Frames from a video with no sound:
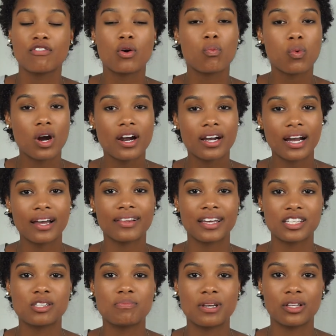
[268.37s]
For work, I
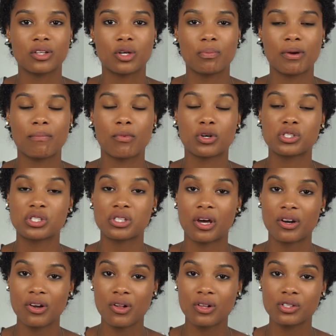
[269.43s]
like to be a little bit more
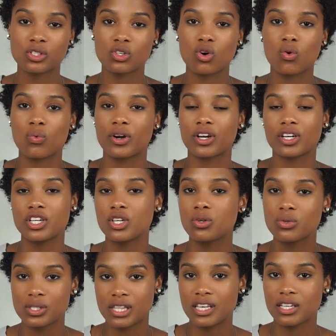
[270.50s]
subtle, so we're gonna
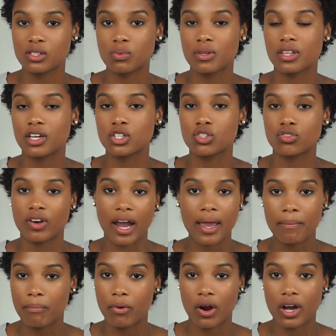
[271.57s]
use this with a
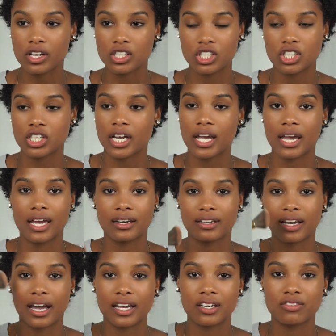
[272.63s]
dry brush
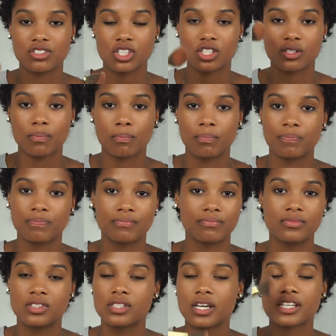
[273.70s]
and kind of just
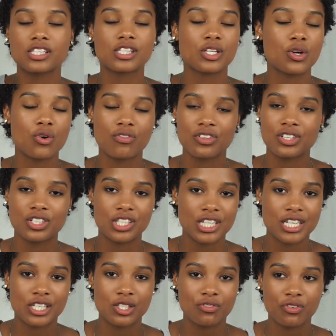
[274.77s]
dust it over the
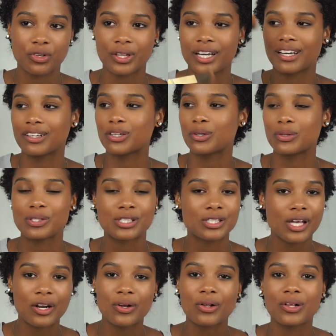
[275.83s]
cheeks for like a little
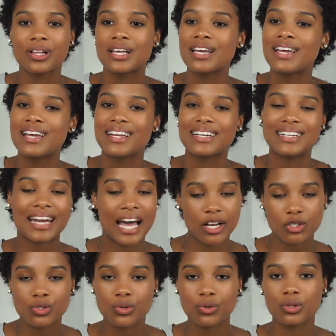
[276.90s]
subtle,
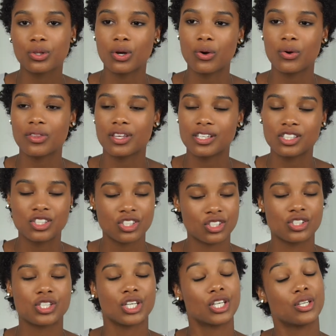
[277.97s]
natural glow that's
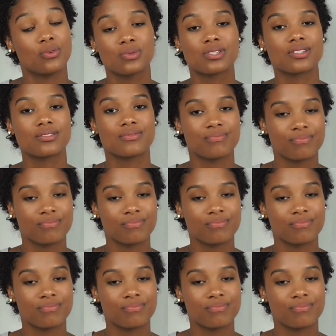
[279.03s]
just cute.